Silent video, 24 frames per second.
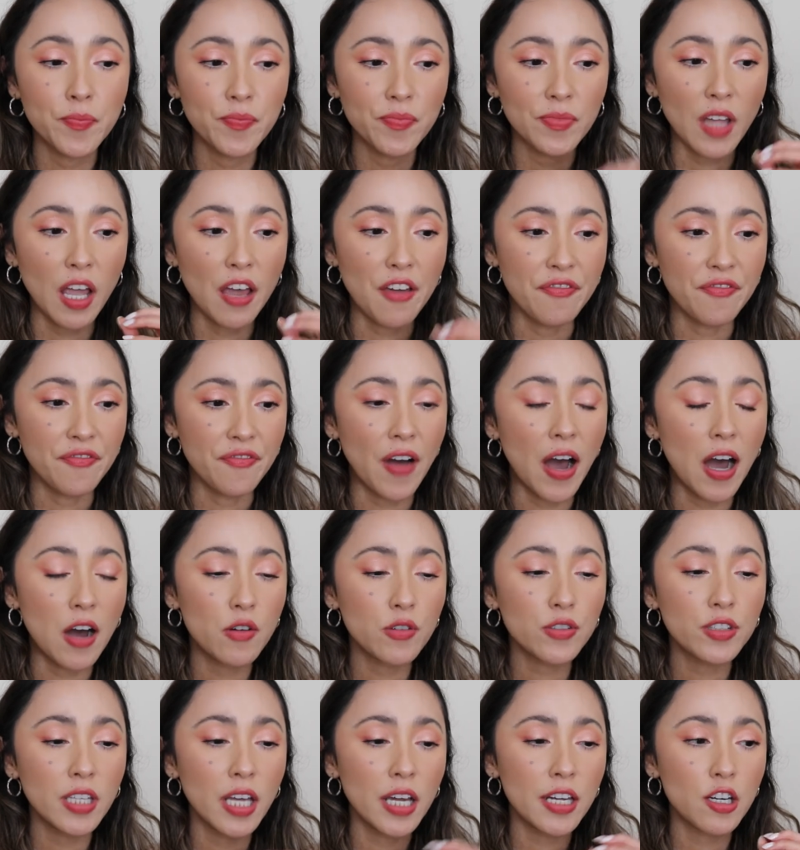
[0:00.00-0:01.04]
I
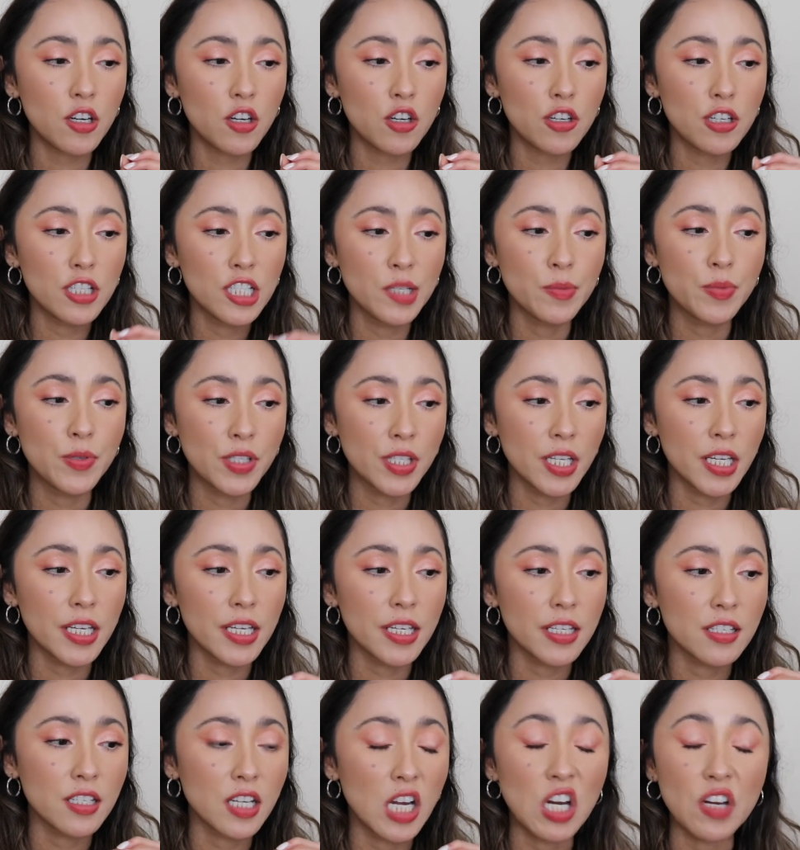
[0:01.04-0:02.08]
found that her
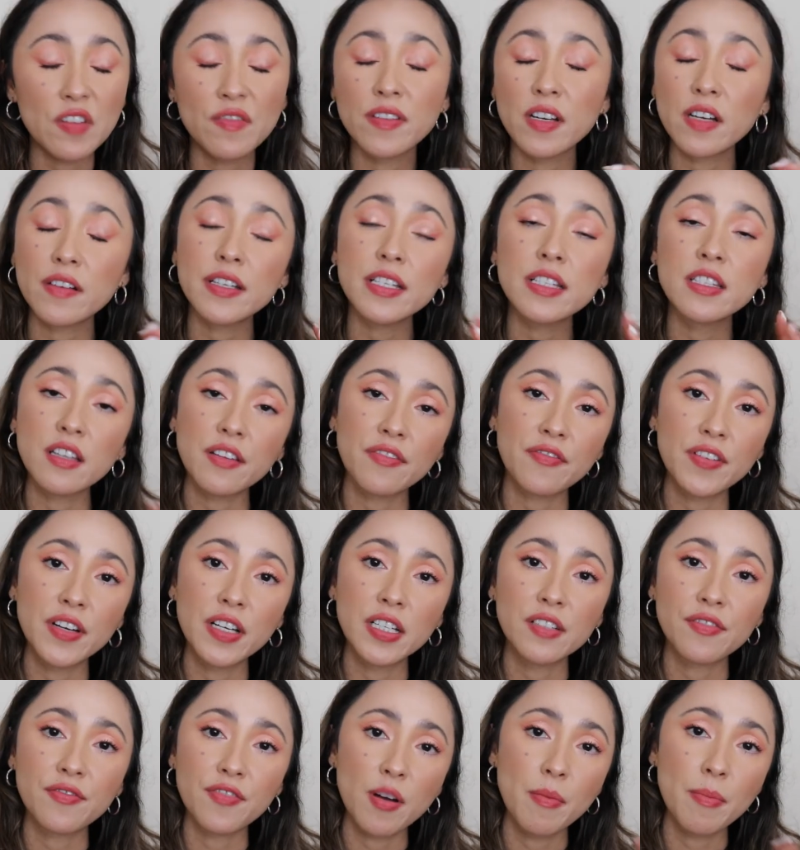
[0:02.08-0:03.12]
lipsticks are very
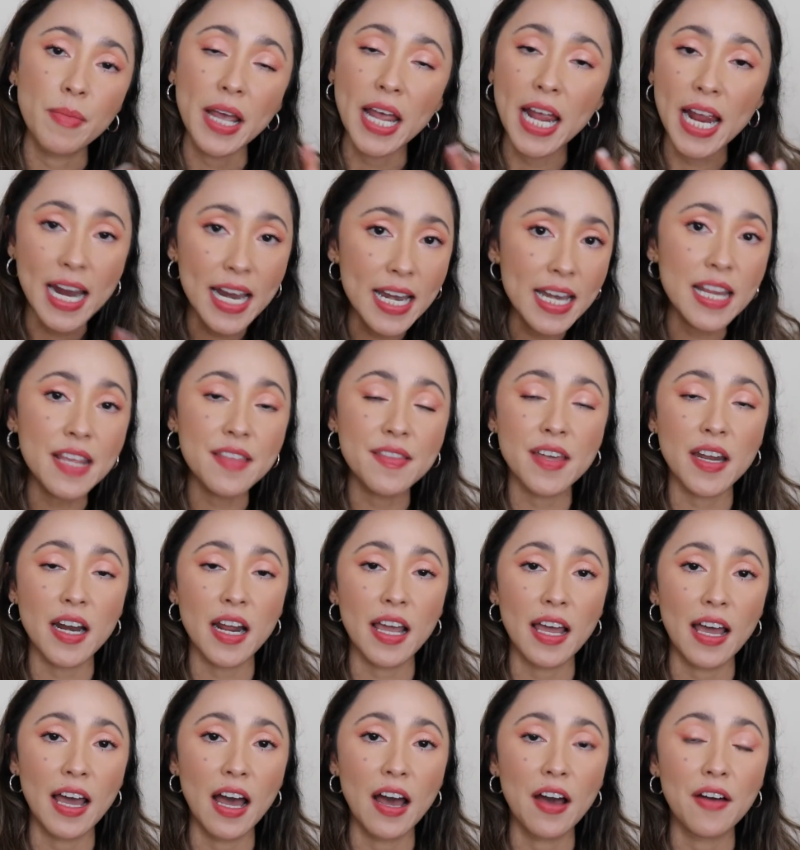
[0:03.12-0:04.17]
different from any that I
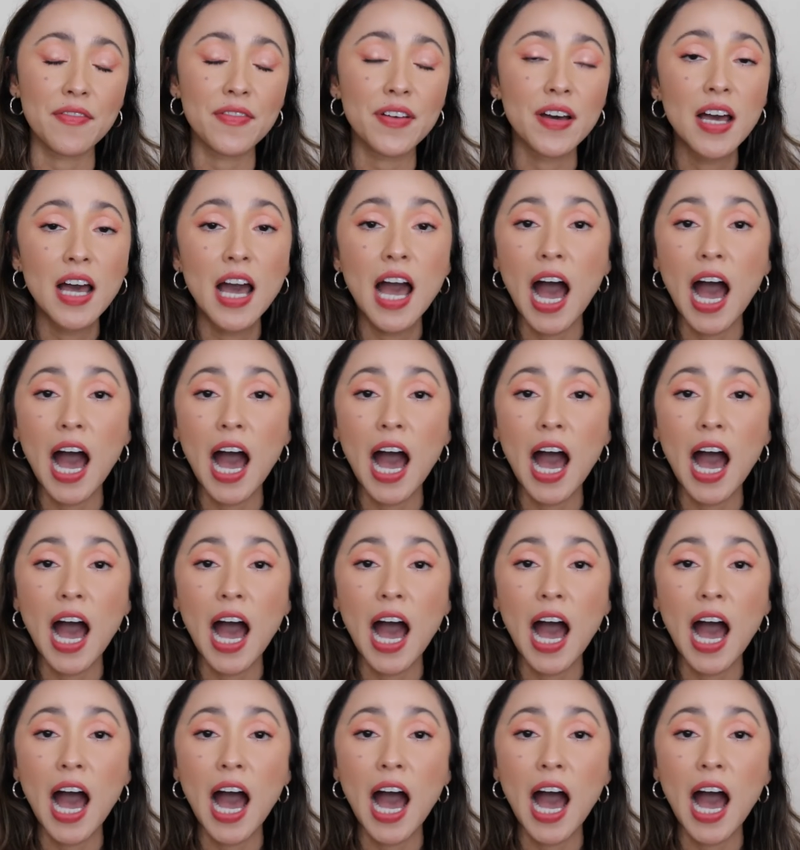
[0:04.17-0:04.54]
have.